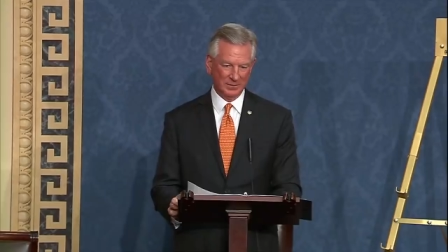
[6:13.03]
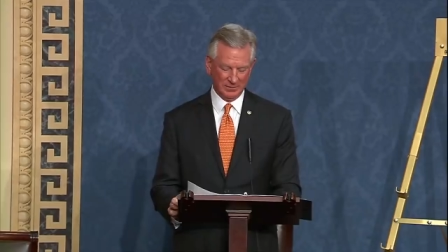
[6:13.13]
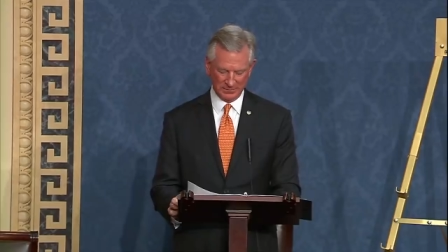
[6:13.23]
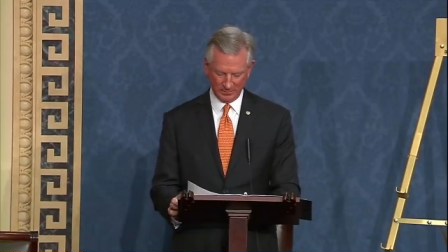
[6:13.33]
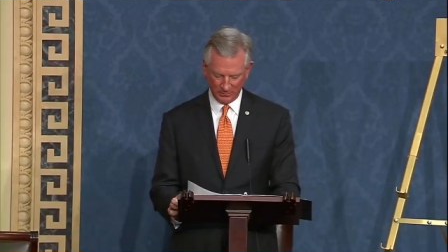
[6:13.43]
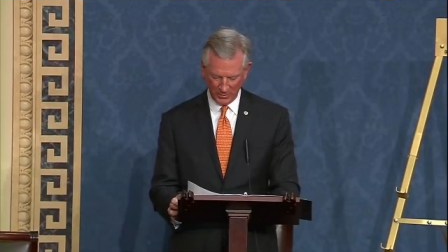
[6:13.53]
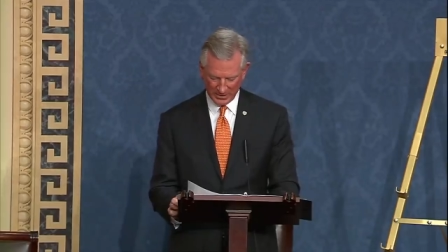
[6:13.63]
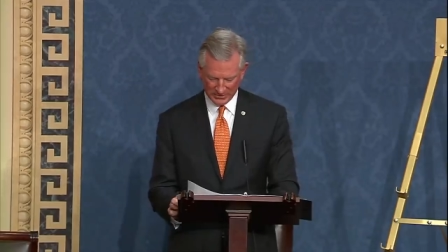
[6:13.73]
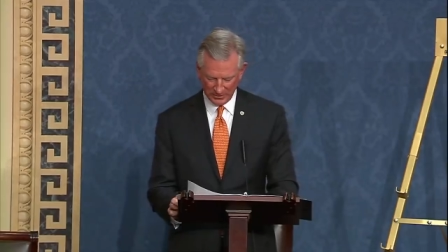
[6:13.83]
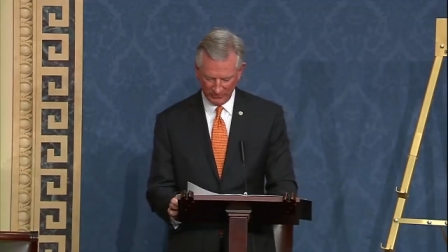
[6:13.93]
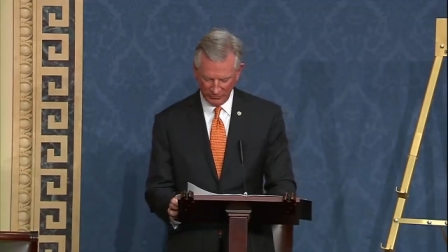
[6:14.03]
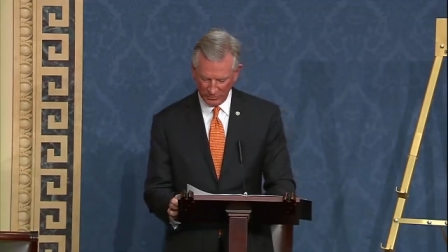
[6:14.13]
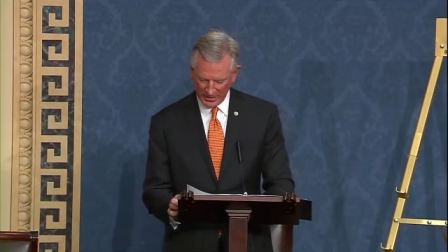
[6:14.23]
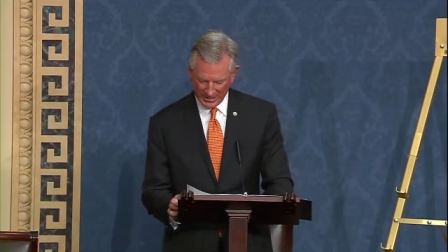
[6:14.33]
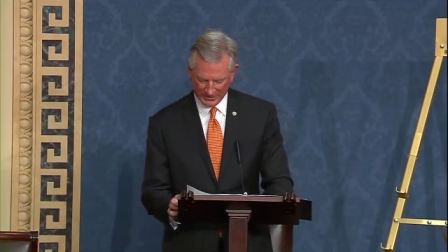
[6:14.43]
the President of the
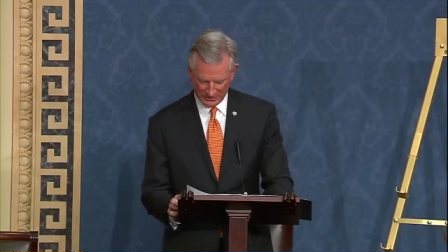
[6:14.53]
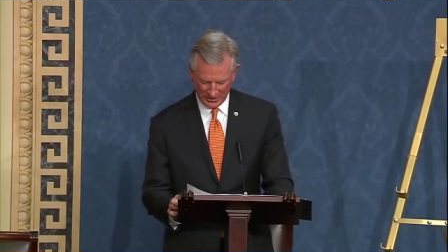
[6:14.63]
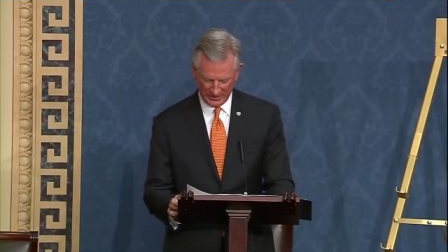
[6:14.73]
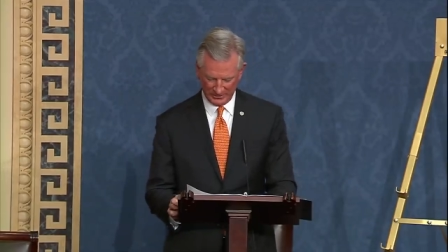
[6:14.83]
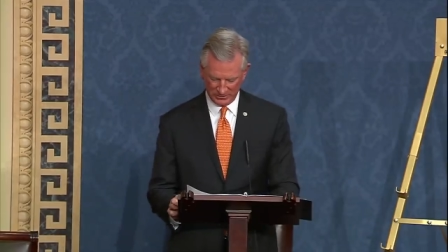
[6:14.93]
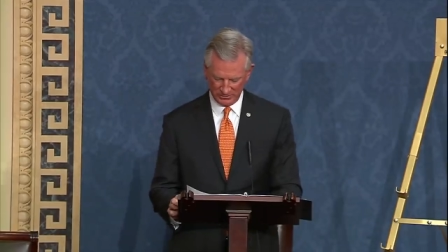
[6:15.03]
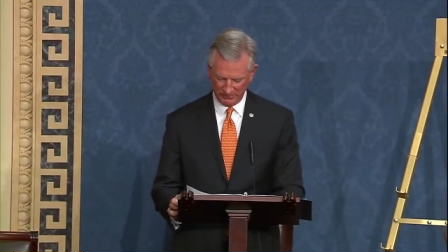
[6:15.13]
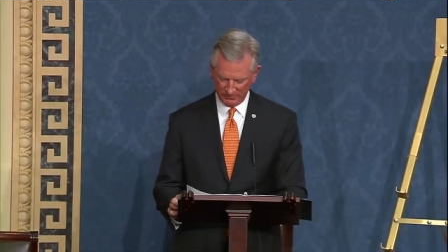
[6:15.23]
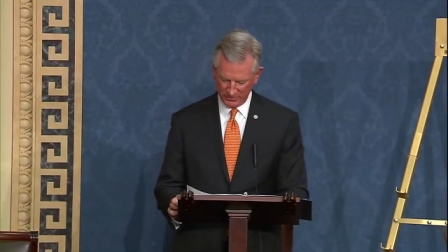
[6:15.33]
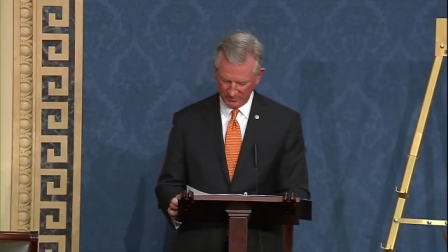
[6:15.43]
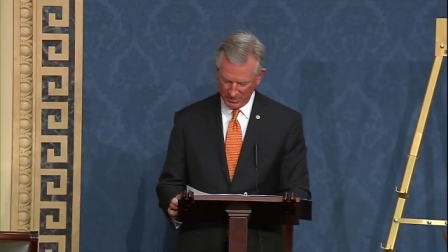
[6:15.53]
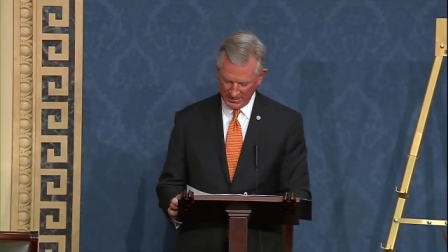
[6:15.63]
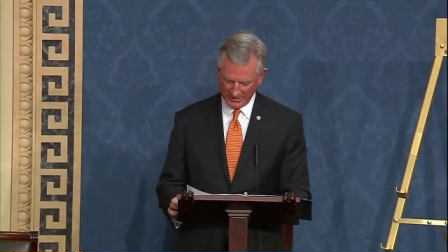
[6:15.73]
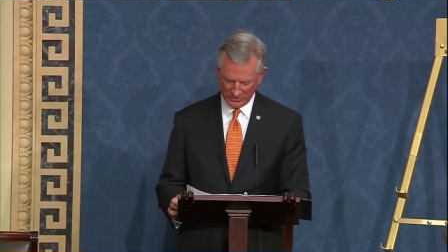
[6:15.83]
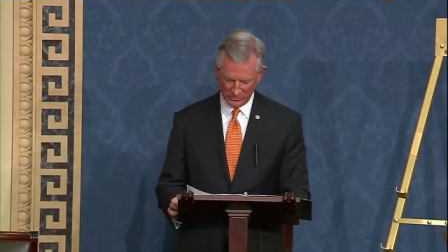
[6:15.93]
United States for the
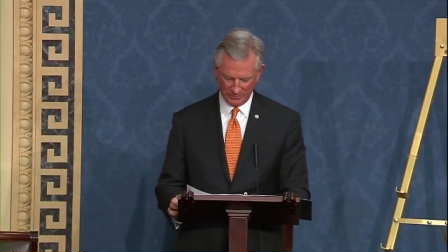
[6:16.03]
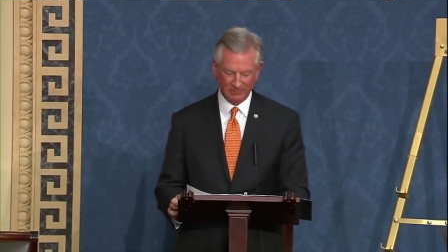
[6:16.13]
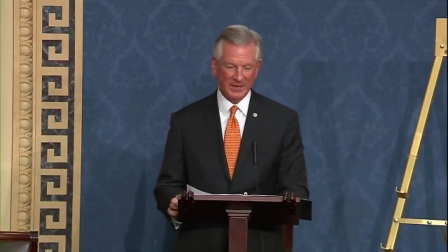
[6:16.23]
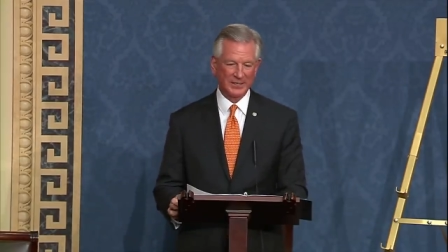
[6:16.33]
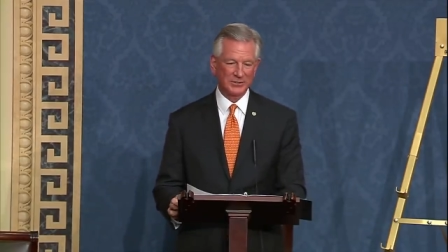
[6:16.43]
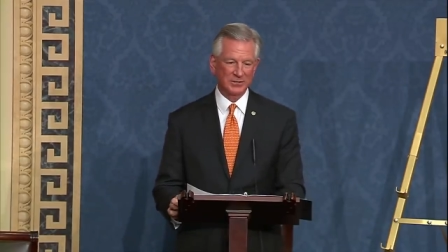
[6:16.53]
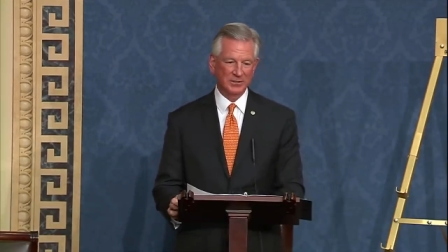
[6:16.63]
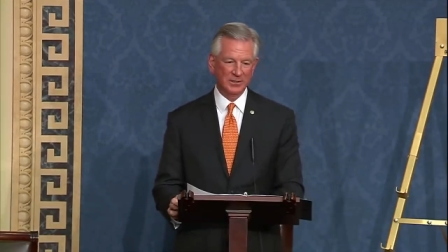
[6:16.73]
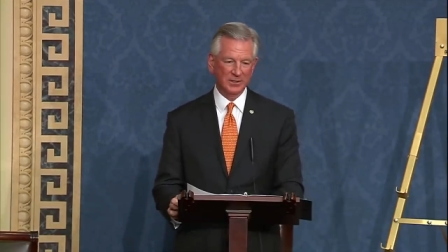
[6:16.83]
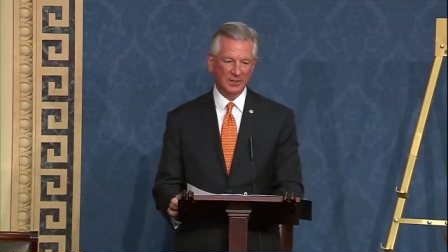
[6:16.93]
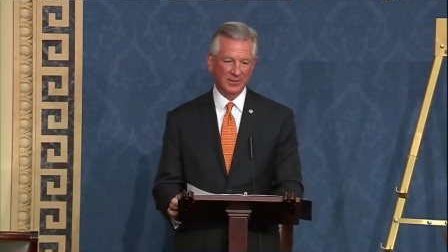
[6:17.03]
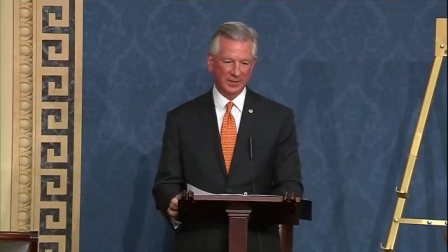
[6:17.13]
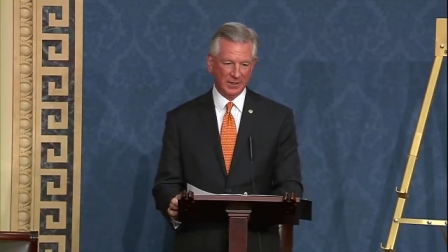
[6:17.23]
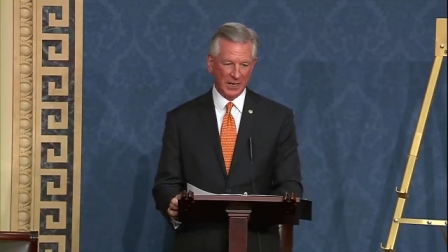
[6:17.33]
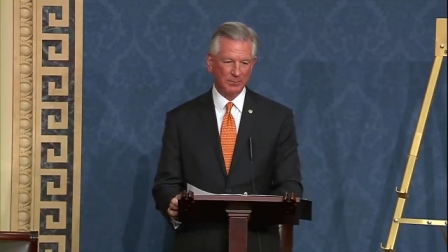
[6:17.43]
money to invest in the
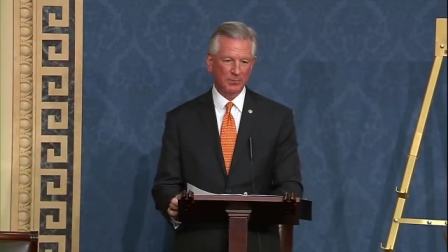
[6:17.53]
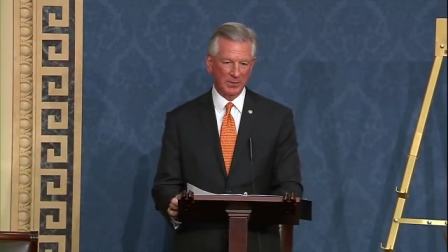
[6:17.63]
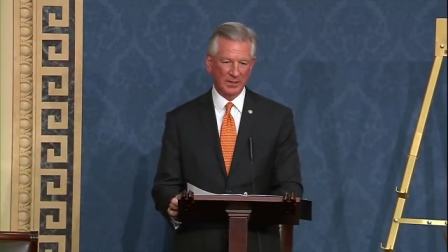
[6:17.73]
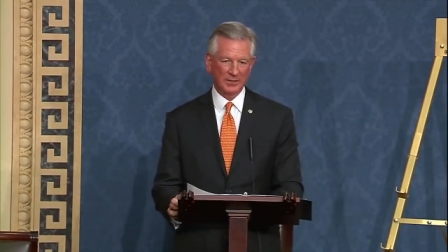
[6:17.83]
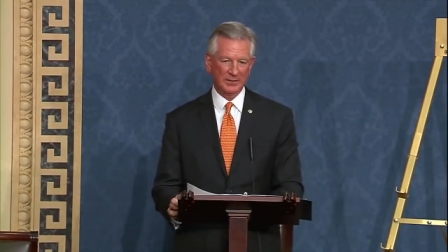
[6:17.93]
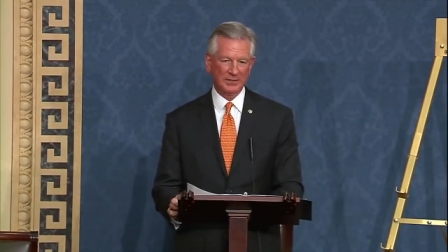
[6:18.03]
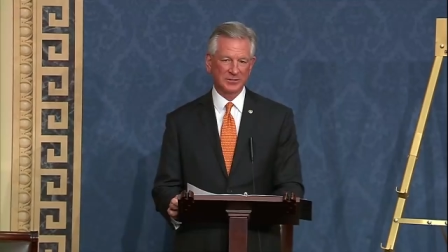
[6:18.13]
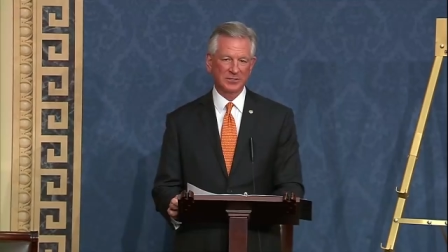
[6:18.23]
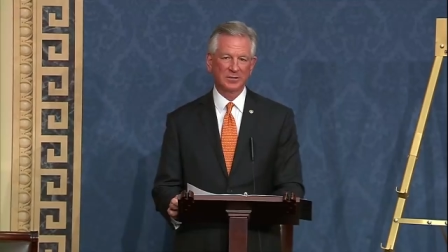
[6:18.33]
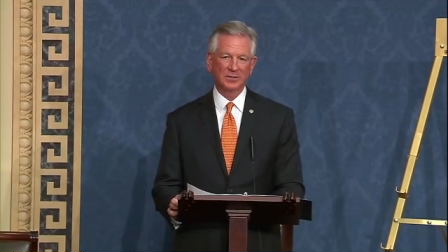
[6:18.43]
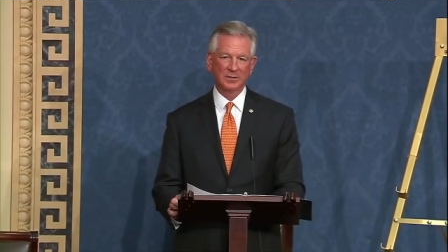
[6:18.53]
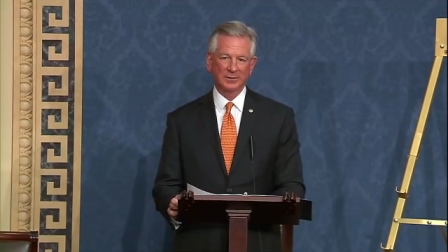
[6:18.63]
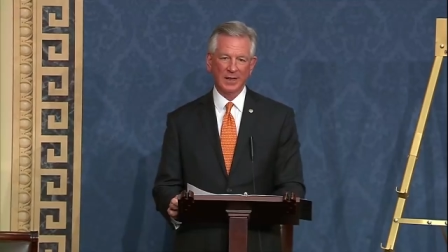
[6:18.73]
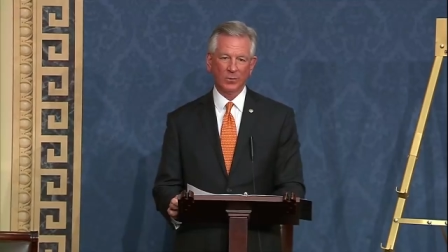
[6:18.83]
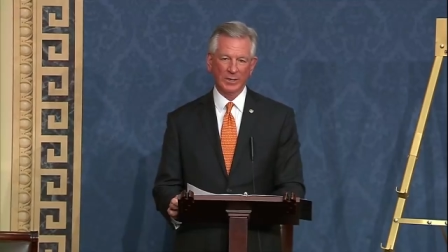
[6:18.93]
capabilities
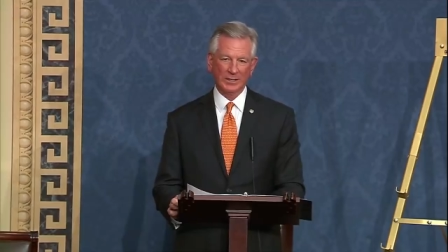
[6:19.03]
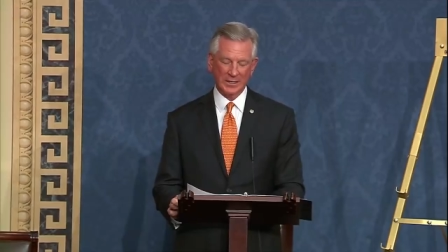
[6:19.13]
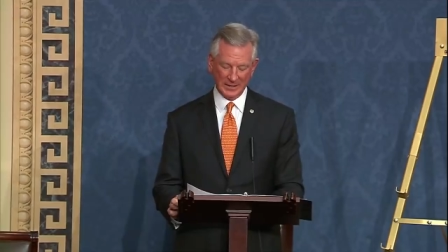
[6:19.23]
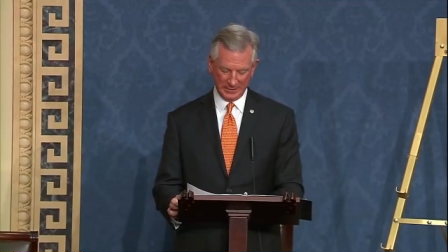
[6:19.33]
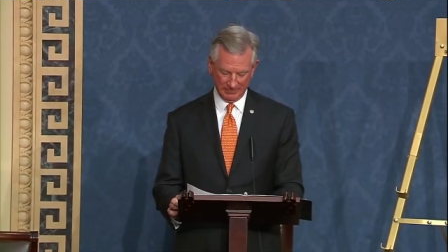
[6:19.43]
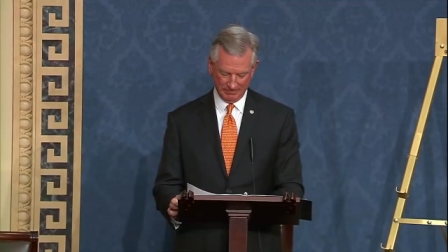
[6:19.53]
that we need.